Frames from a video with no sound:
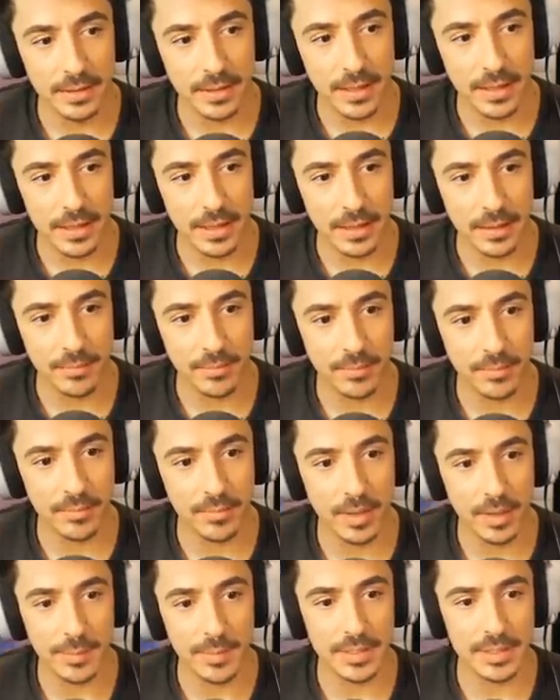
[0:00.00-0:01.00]
Um,
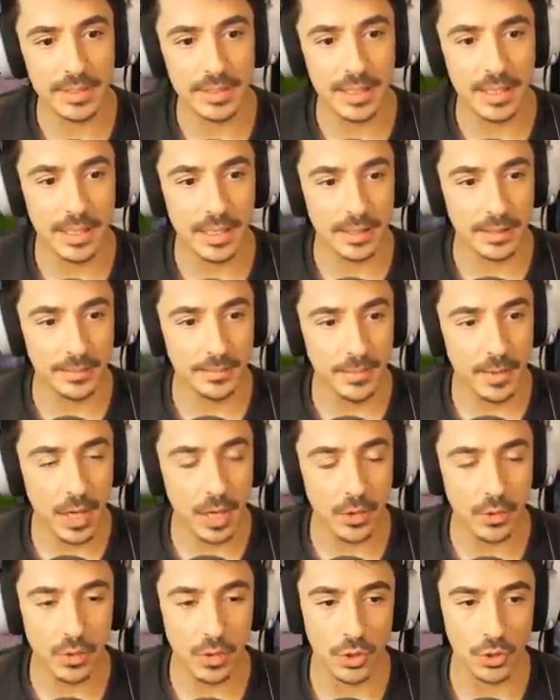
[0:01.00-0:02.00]
let me see.
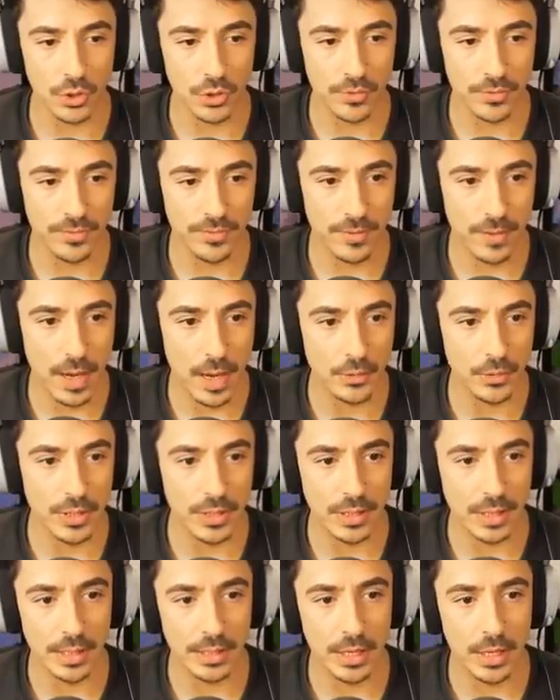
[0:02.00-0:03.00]
Oh God, you're
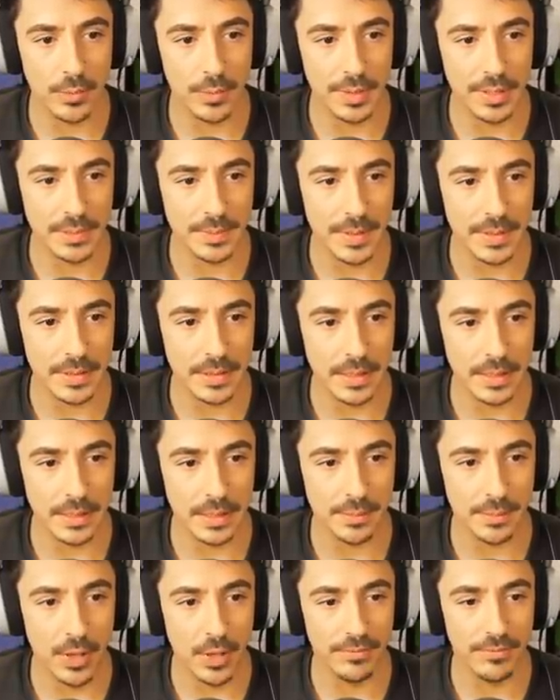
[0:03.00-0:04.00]
floating like nobody's business
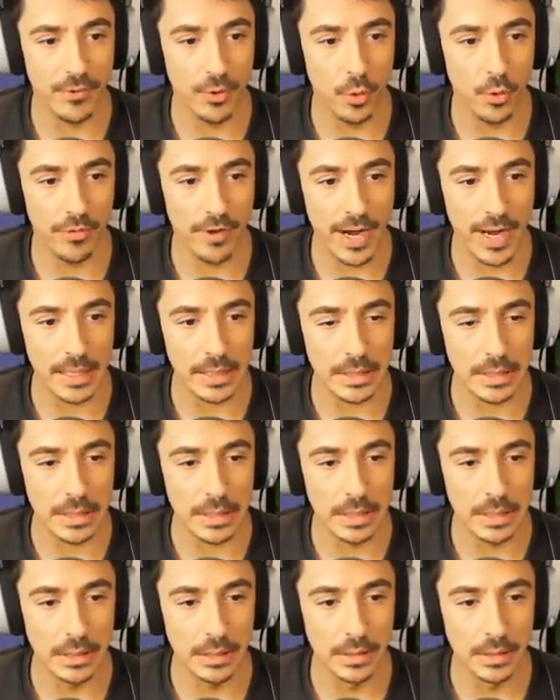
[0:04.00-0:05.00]
and I'm not for
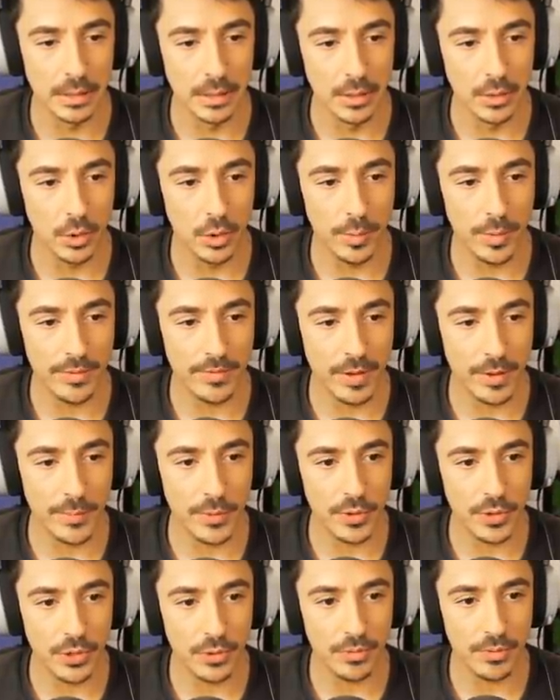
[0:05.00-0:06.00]
it. What about if I
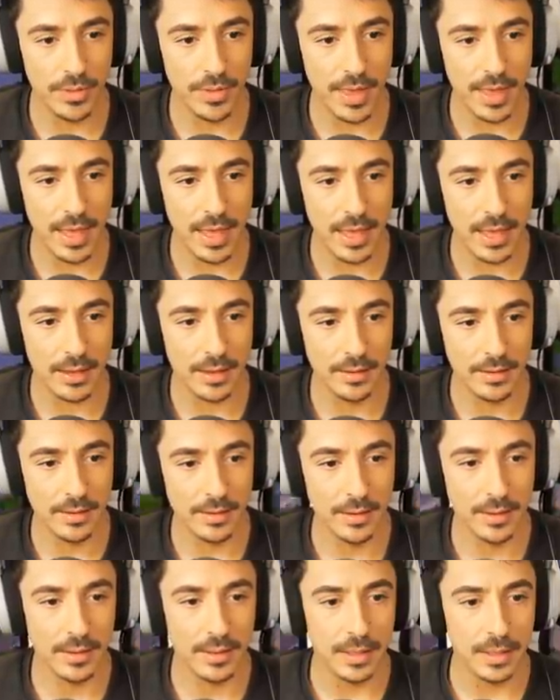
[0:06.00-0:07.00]
put you there
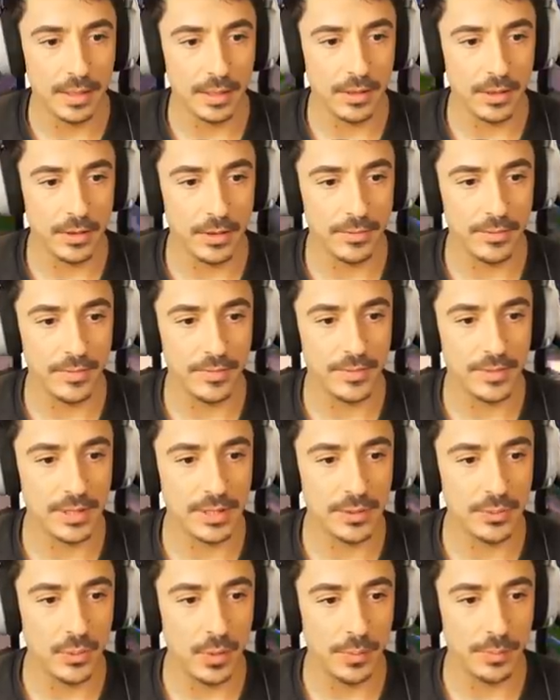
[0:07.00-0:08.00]
and kind of
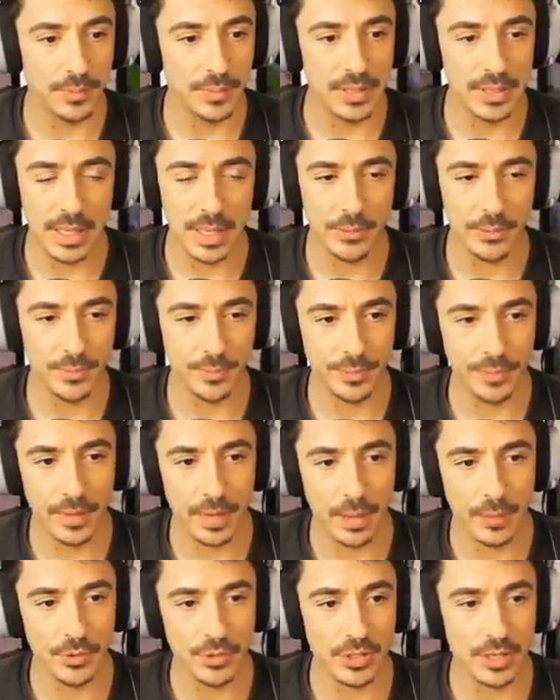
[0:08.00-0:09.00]
swamps. No,
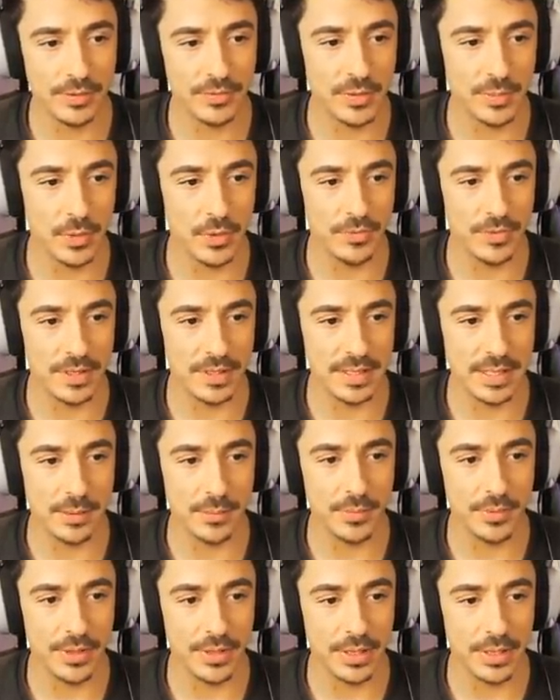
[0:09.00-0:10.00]
I'm just going to have to move this
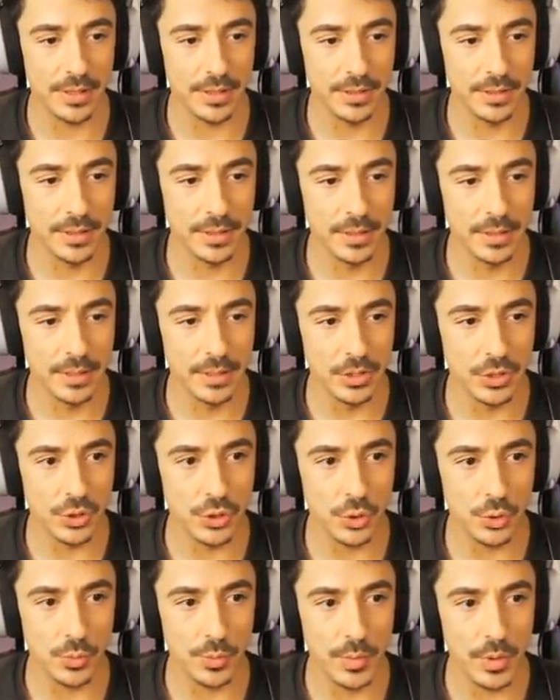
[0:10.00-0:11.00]
down with the
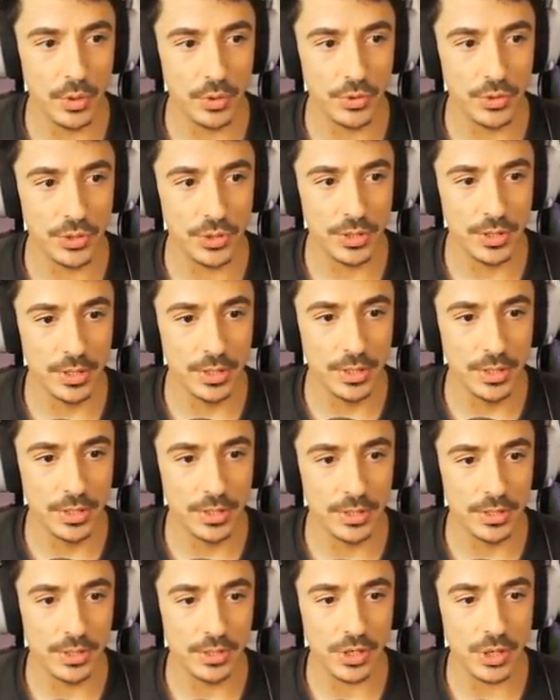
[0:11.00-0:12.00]
tool mod.
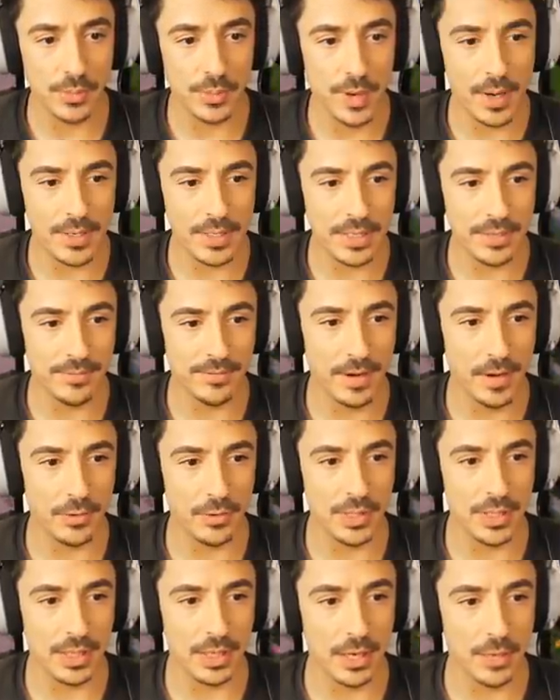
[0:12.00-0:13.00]
So don't mind it
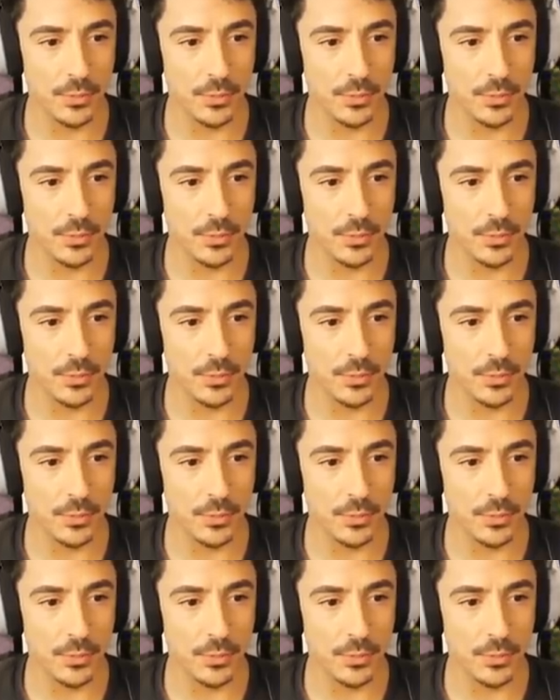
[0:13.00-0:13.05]
floating.